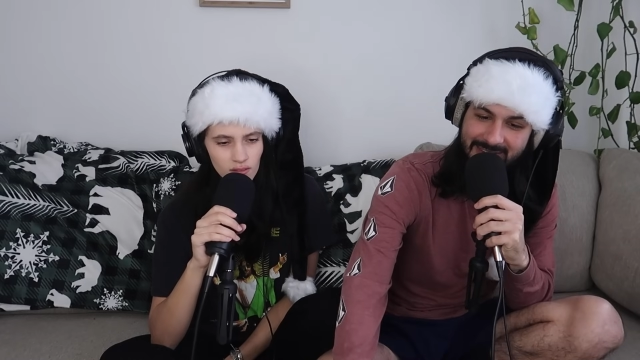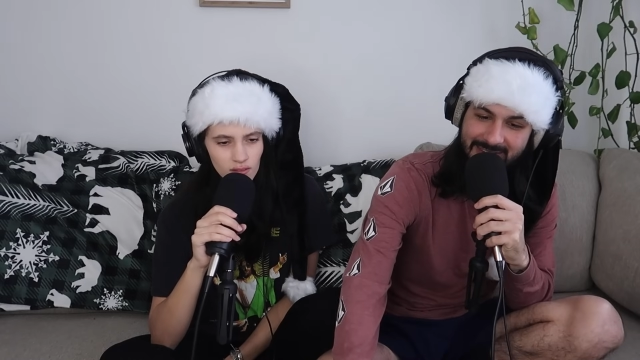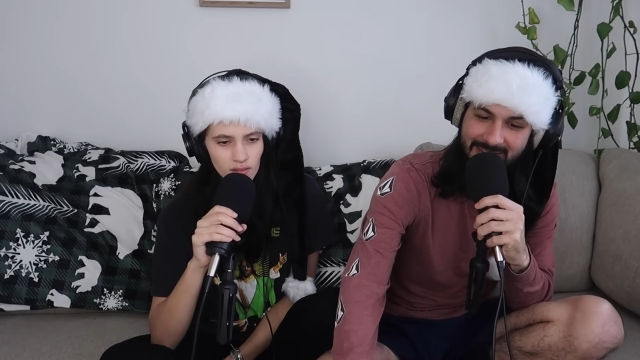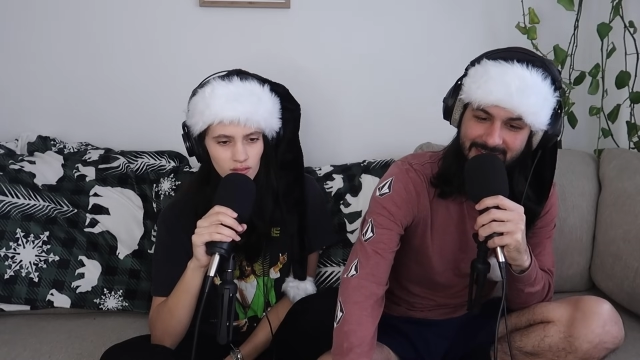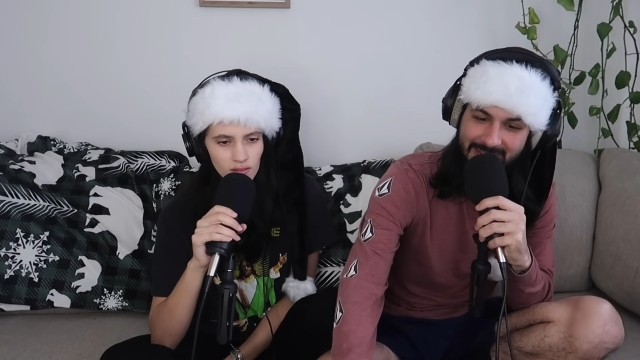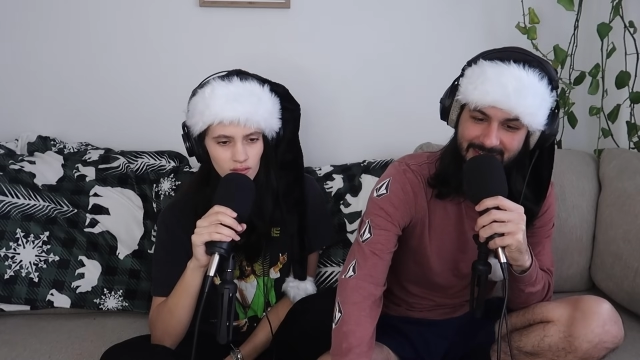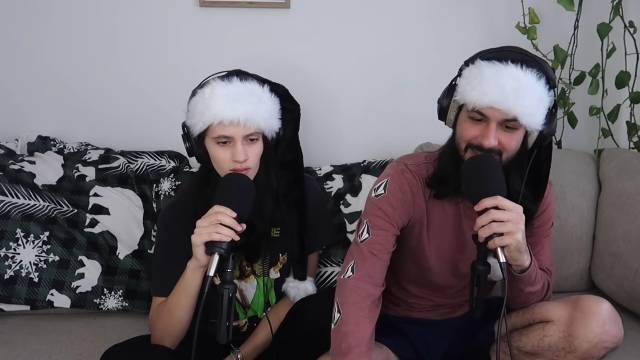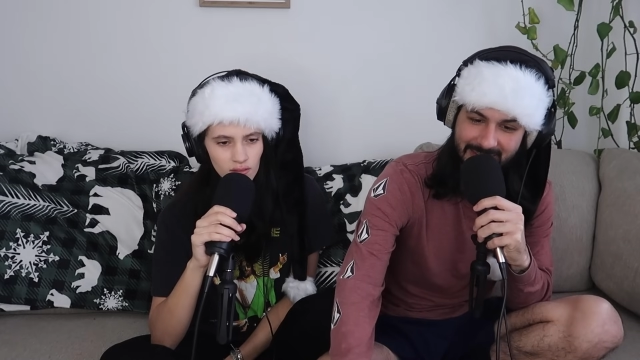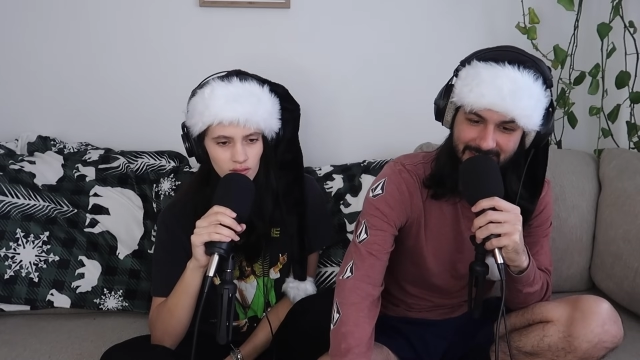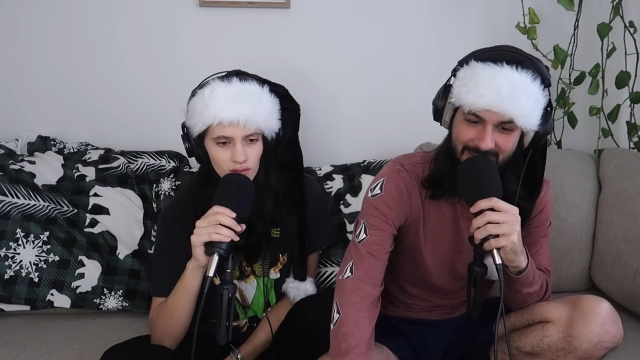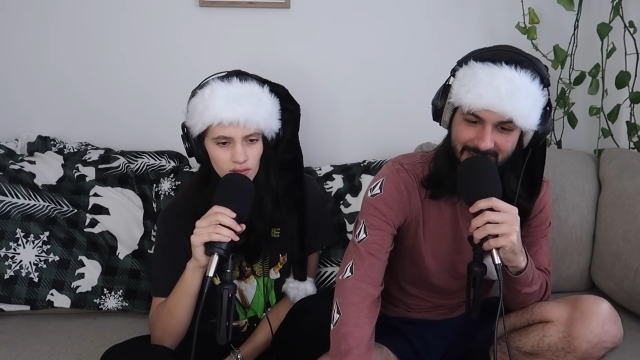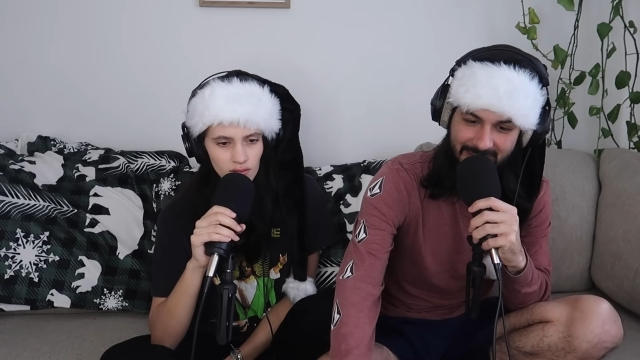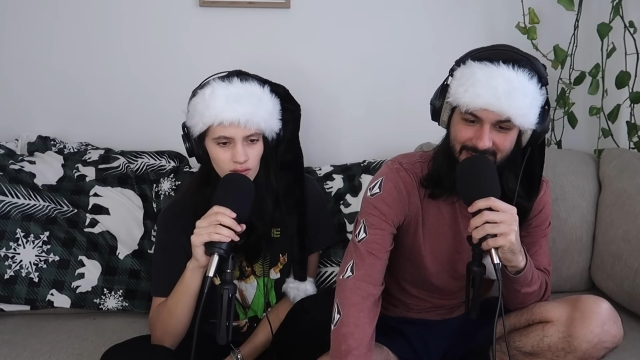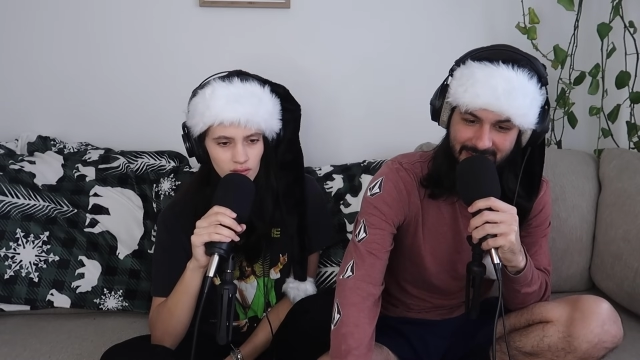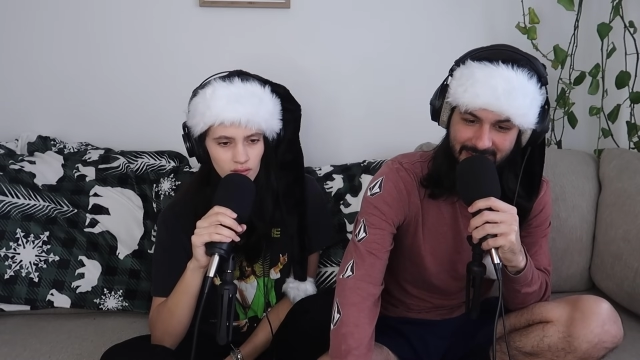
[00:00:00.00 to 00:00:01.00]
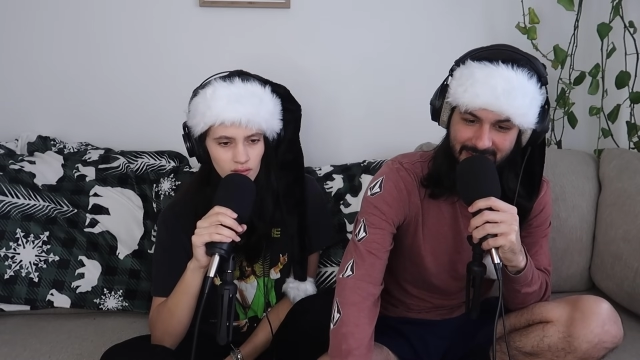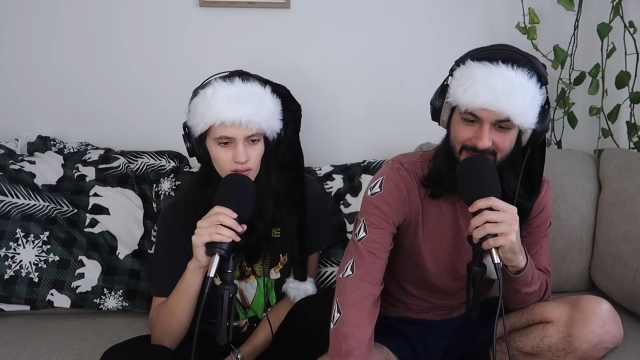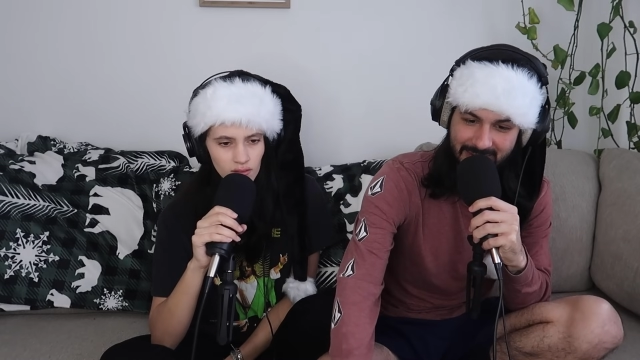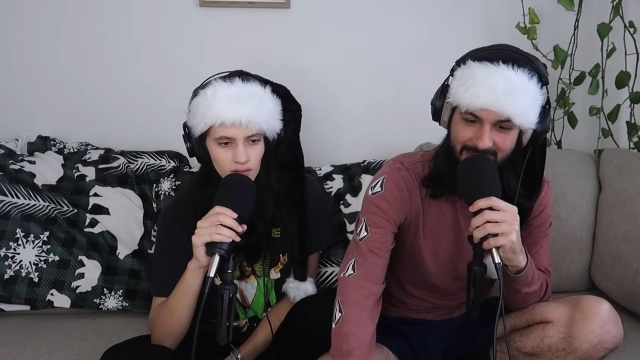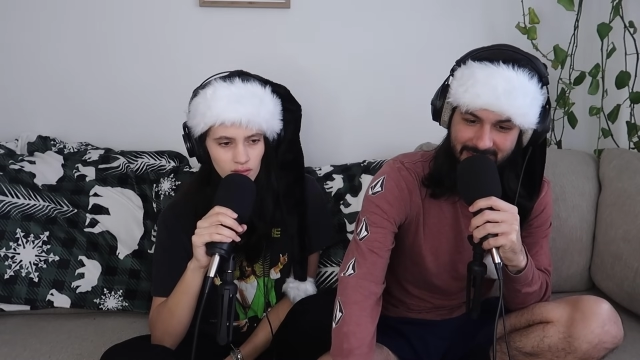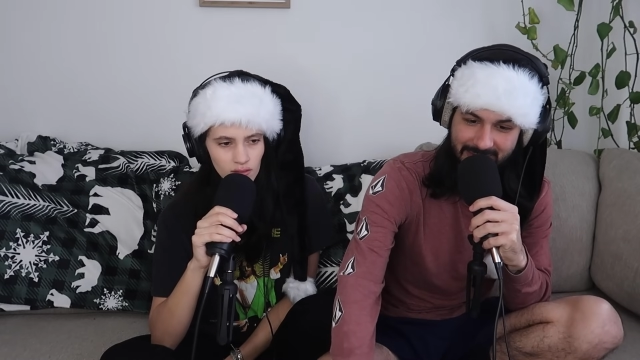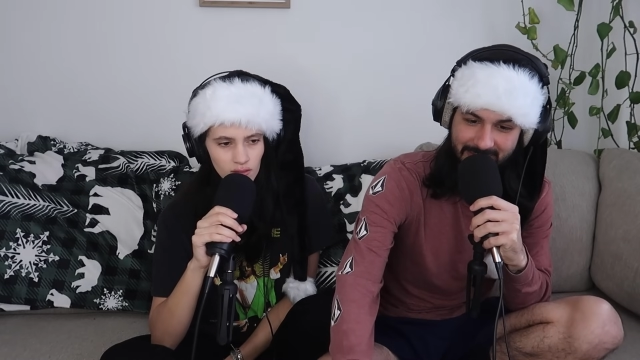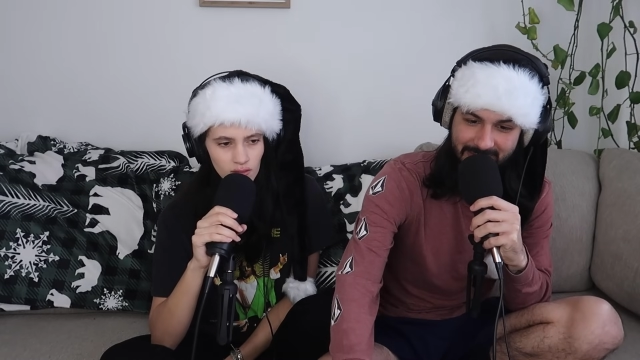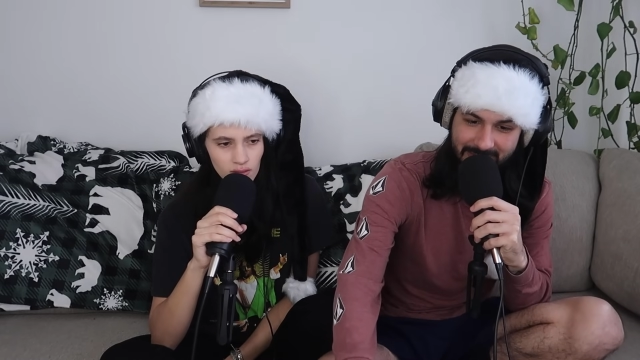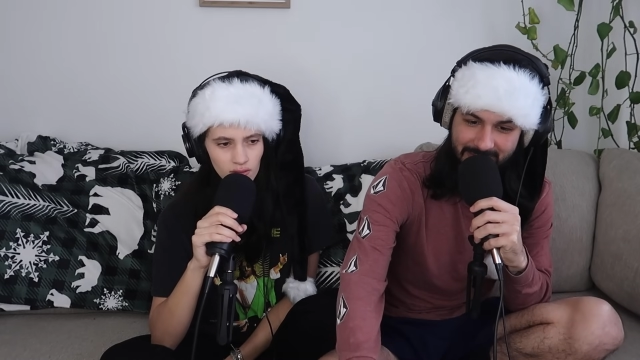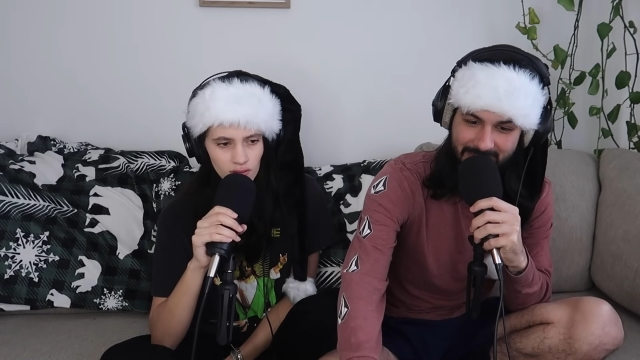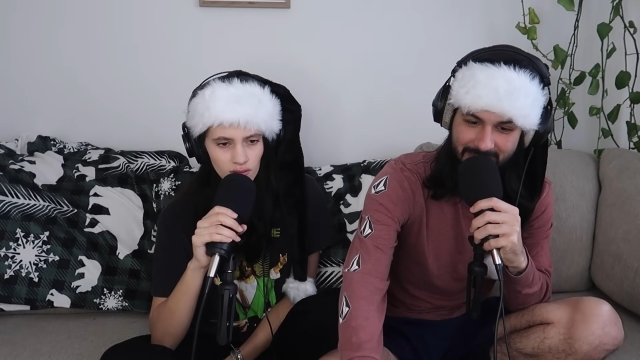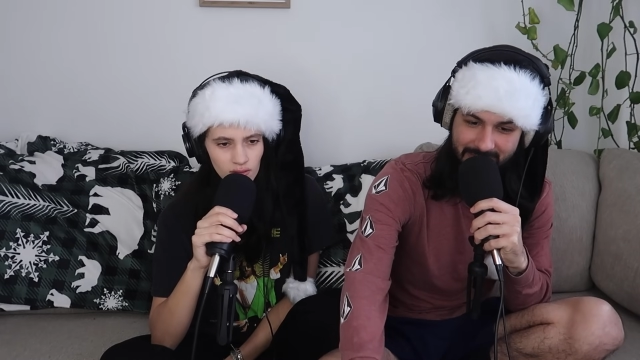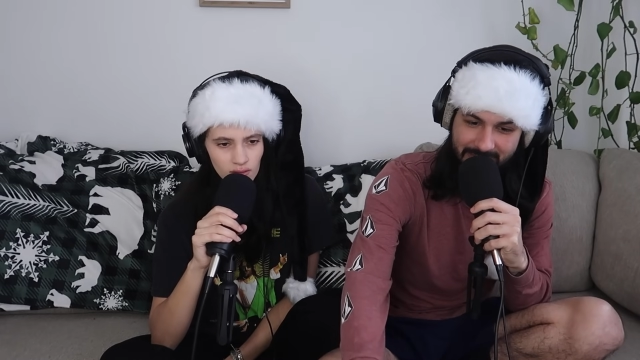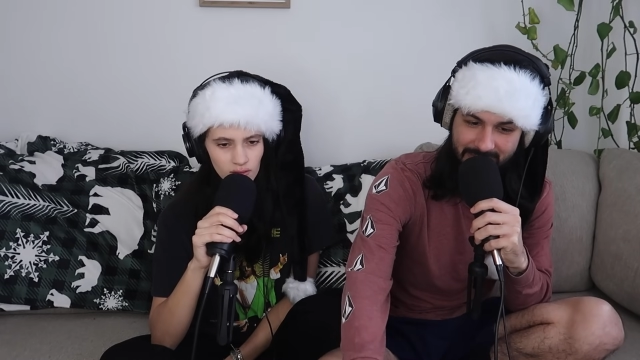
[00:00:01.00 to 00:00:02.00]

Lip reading: (no one is talking)